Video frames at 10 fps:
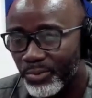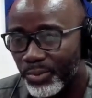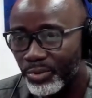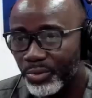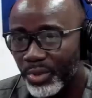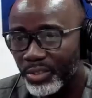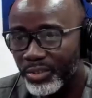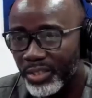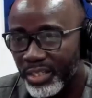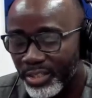want to
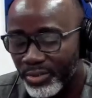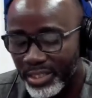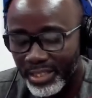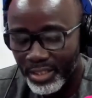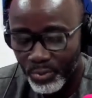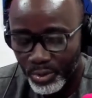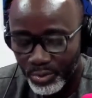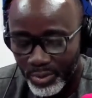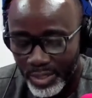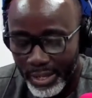educators want
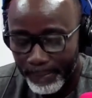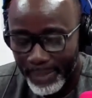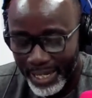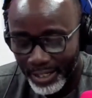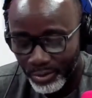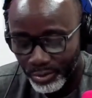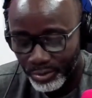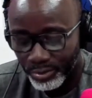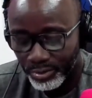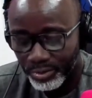to embark
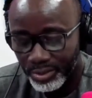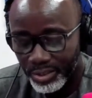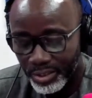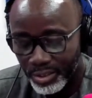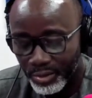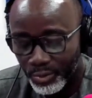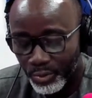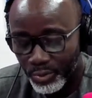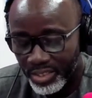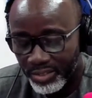on
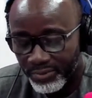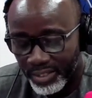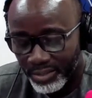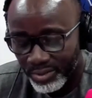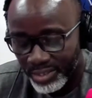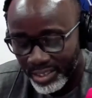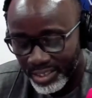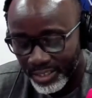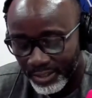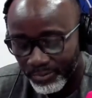inclusive
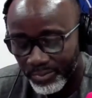education,